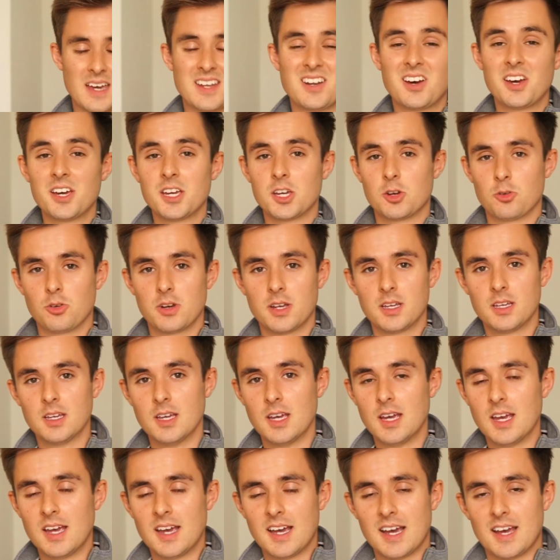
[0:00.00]
And I agree,
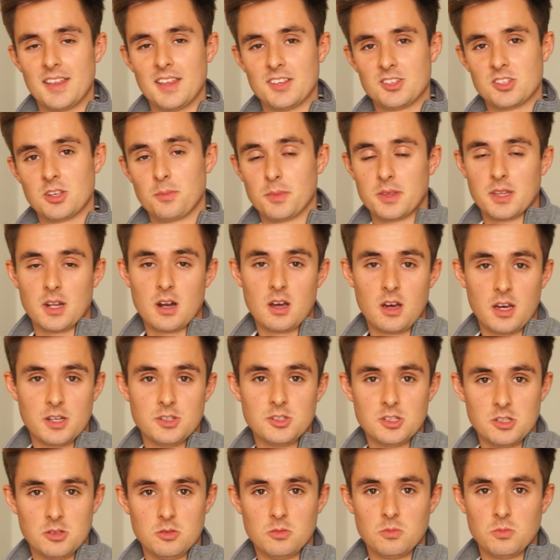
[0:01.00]
and it's something that I
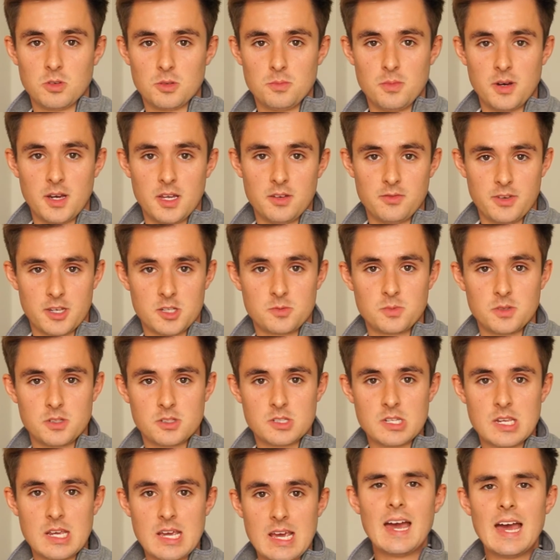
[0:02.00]
do with my
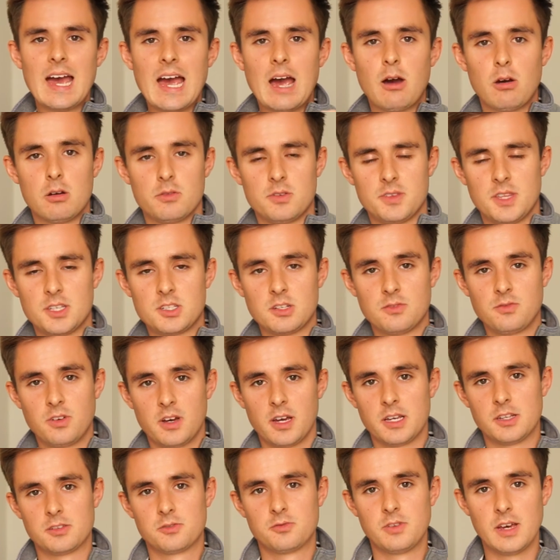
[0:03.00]
investments. However, this
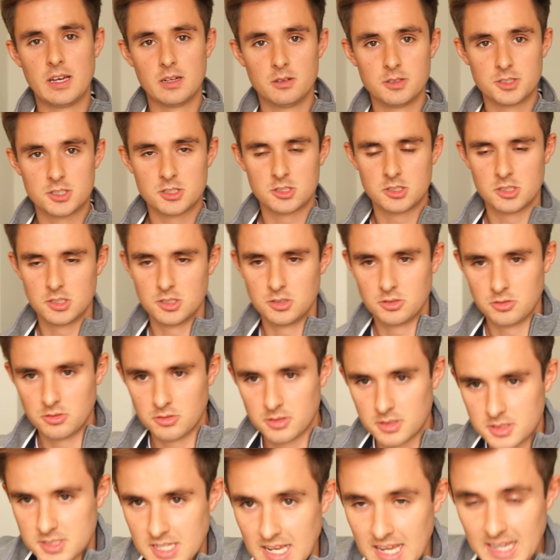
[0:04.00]
advice fails to
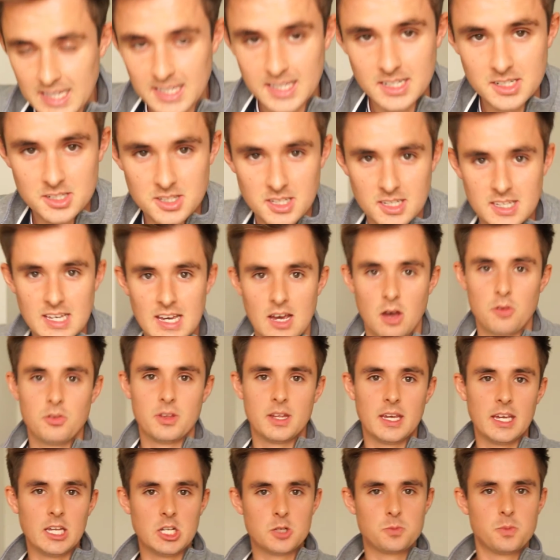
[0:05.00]
take into account
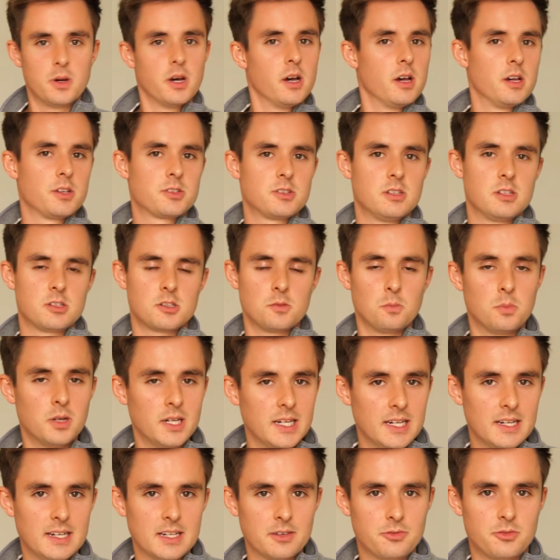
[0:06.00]
that each person is
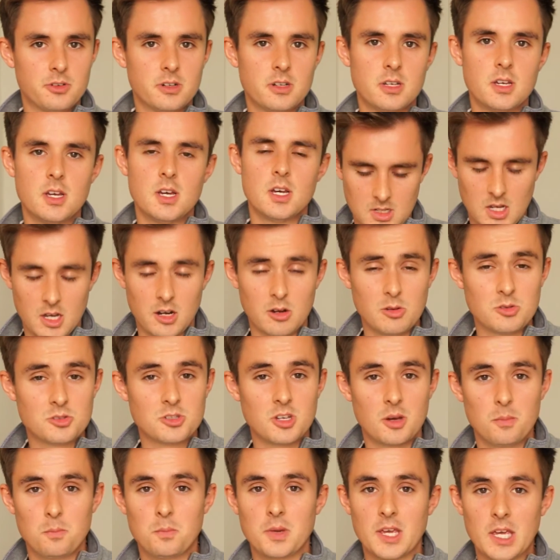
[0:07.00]
completely different. I know
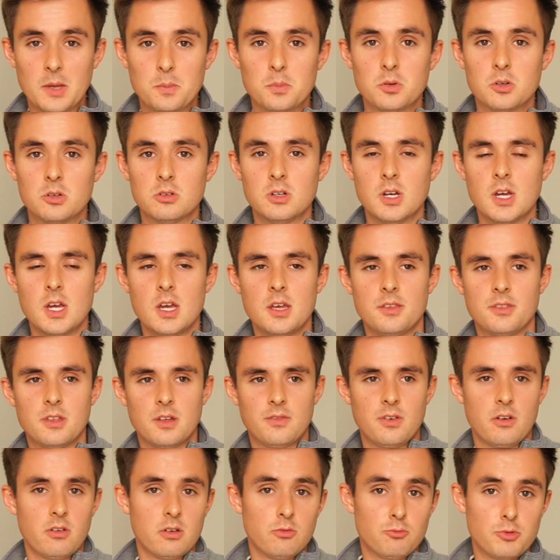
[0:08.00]
some people that are
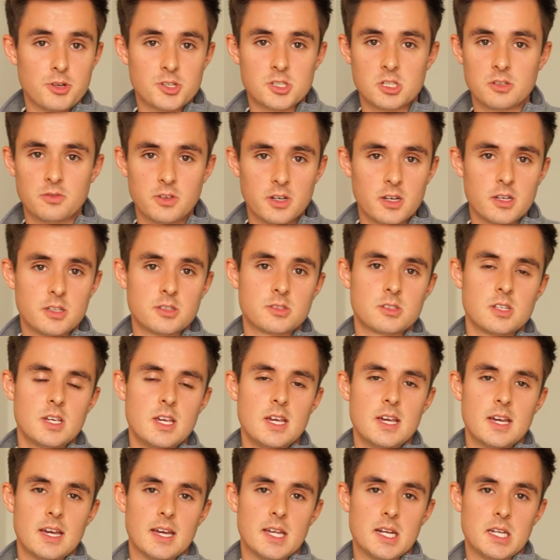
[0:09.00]
very risk averse,
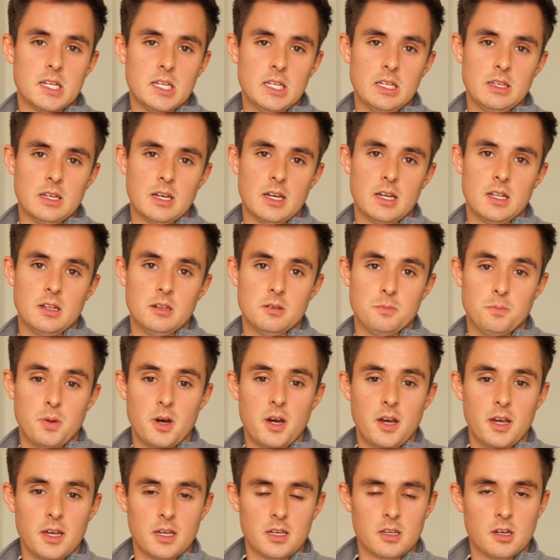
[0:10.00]
and
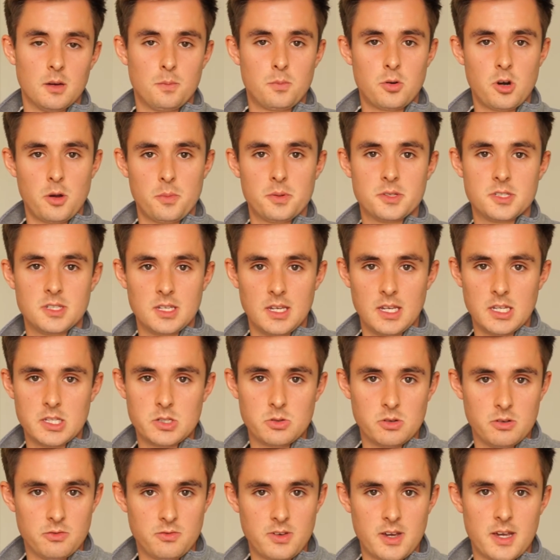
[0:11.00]
buying a property
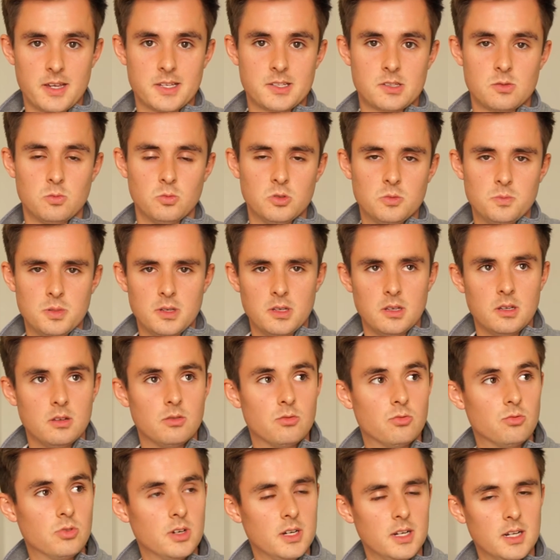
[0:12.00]
to invest would be
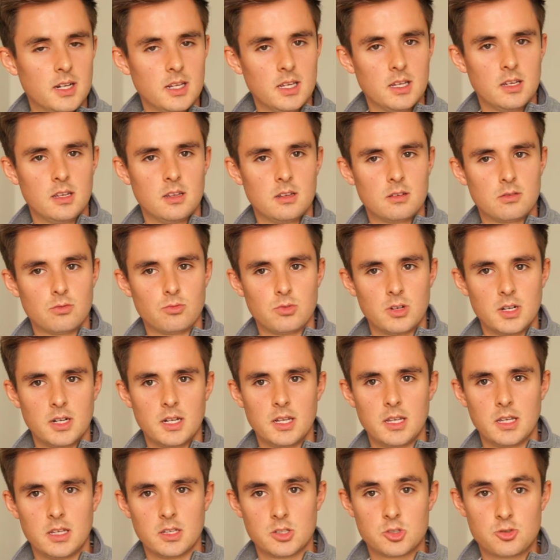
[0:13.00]
really,
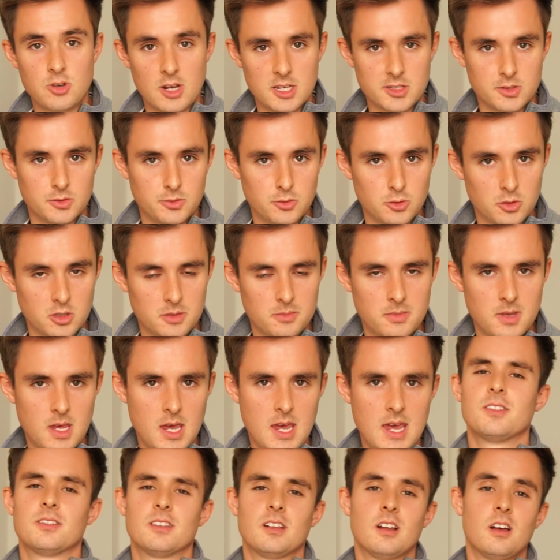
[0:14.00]
really stressful for them.
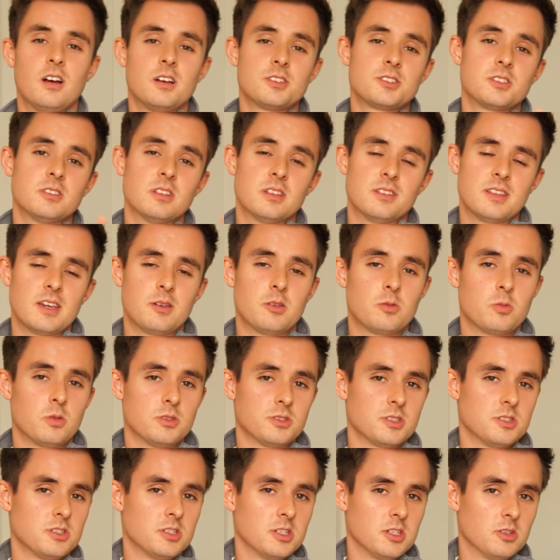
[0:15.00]
The last thing that they would want
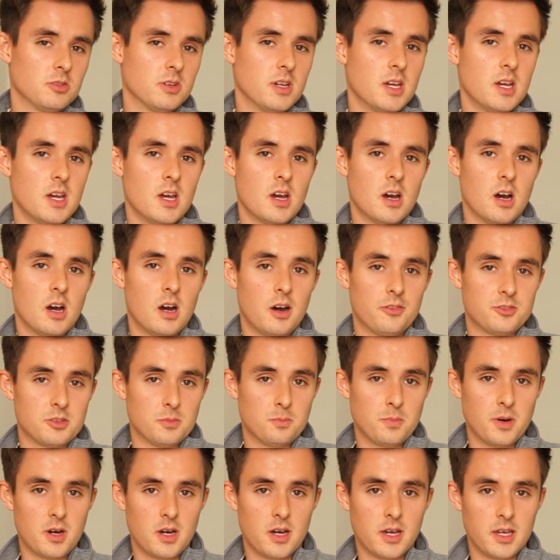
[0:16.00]
to do after
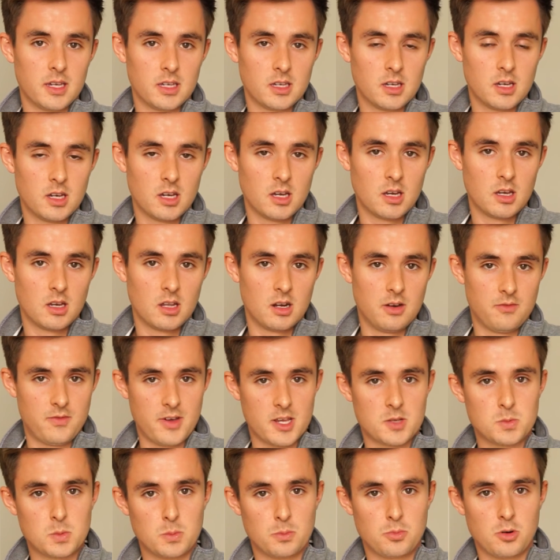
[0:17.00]
buying an
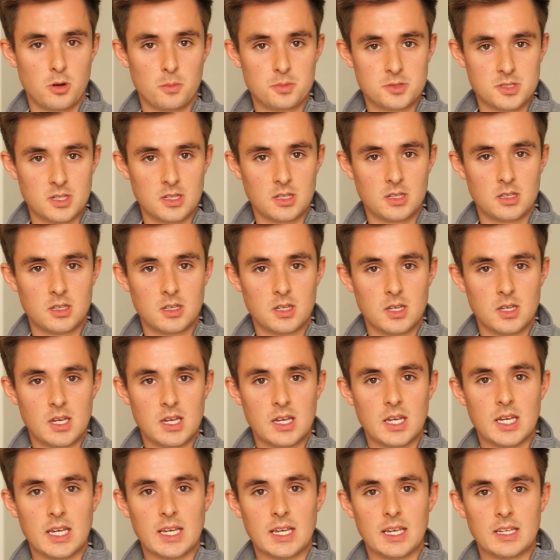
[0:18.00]
investment property
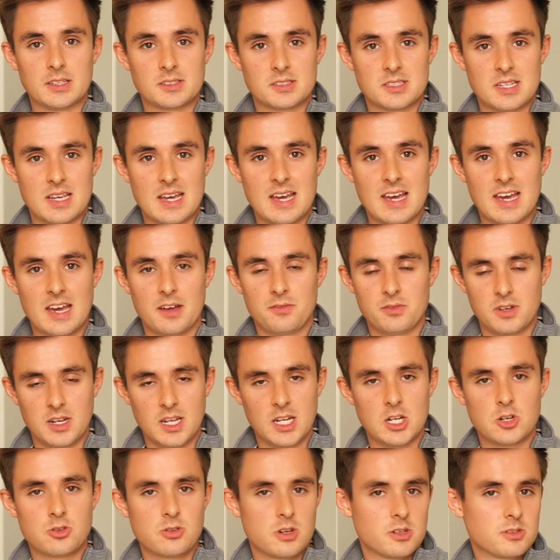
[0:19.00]
is to have an
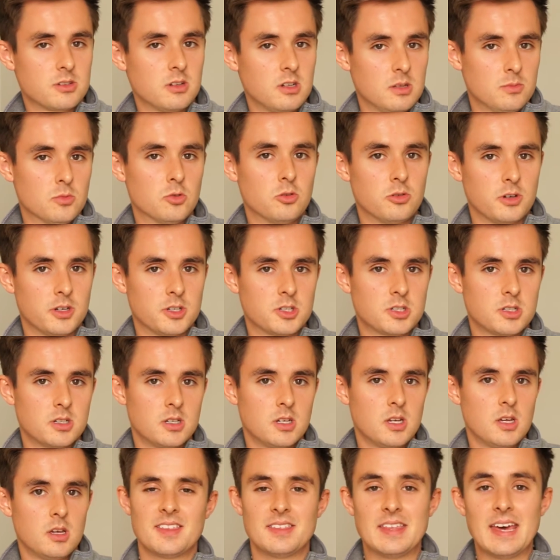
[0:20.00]
interest-only mortgage.
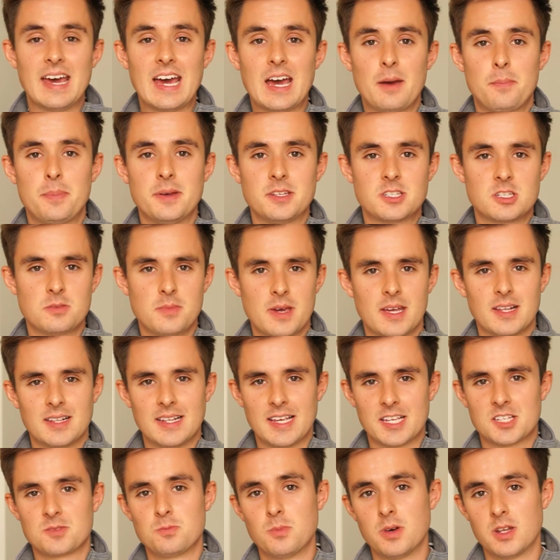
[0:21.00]
They're happy to make
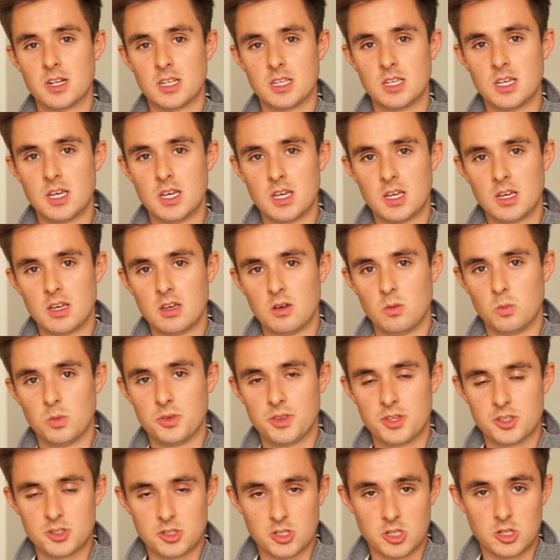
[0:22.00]
less money with
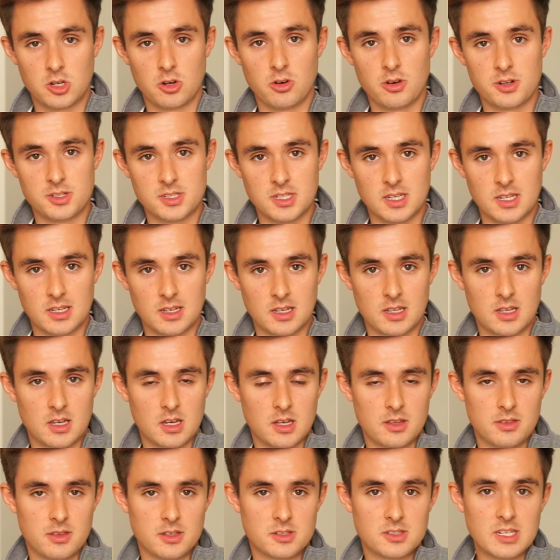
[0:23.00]
the security
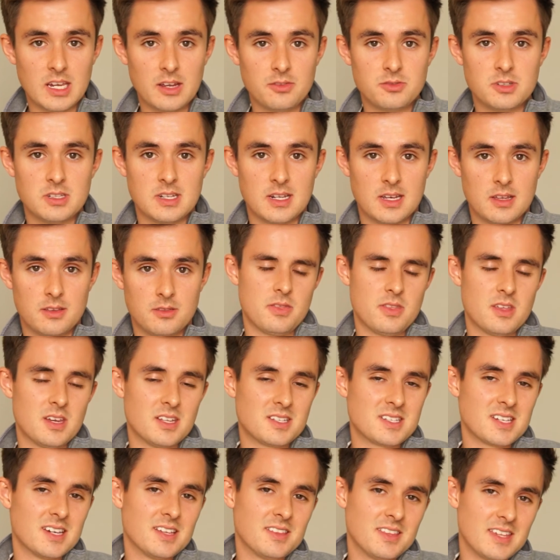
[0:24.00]
and the safety net,
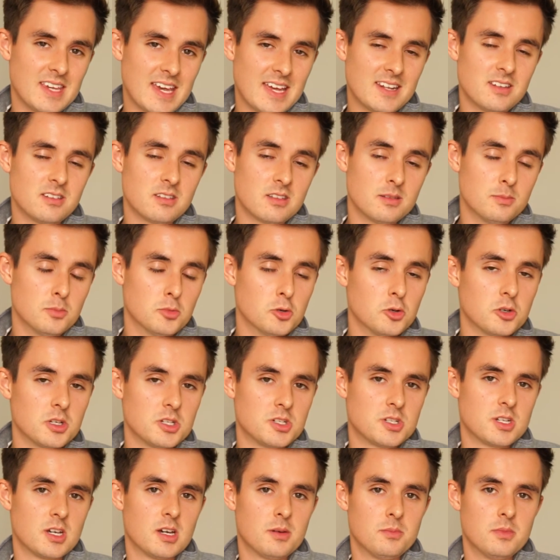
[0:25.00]
but at the end of the
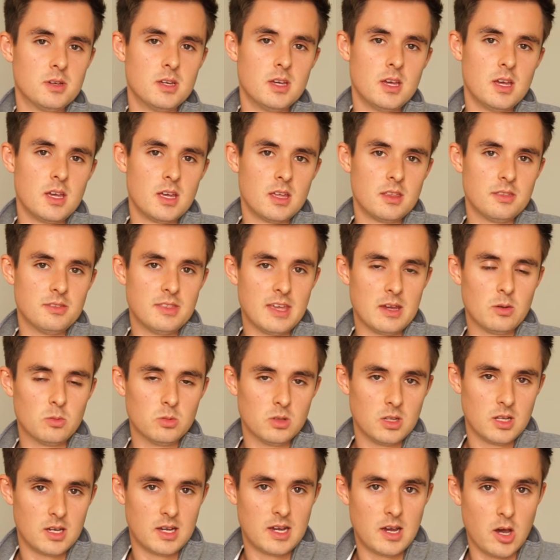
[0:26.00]
mortgage term, they
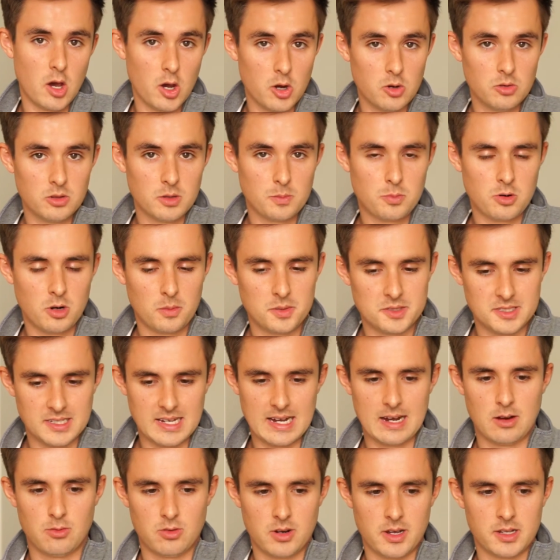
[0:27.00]
will own the property
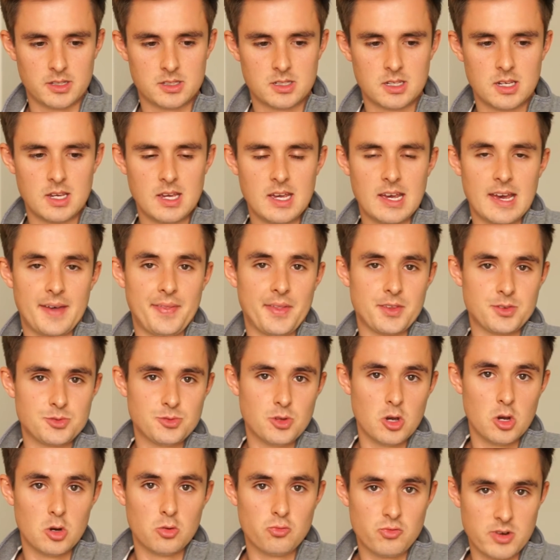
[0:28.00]
outright and there's
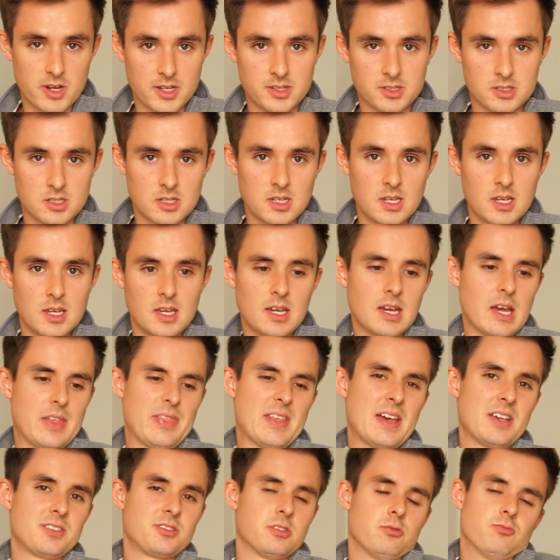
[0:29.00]
no risk. And
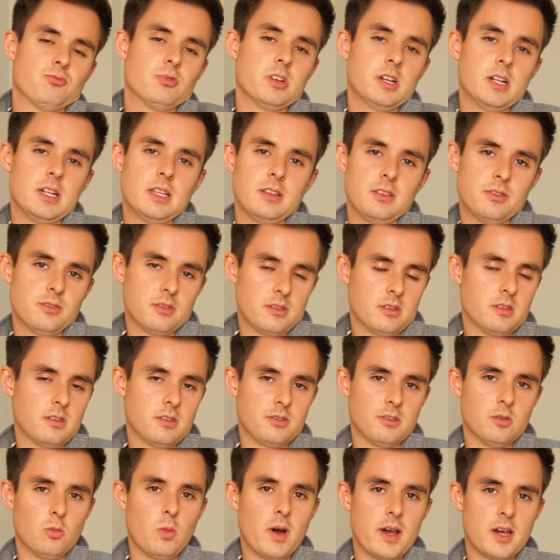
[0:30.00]
that's really
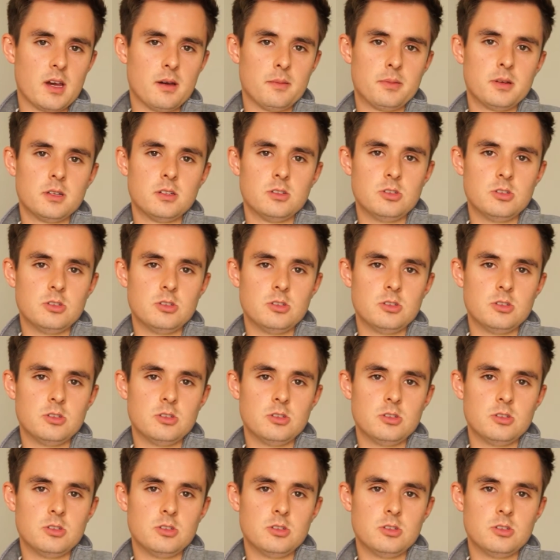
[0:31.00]
the way up.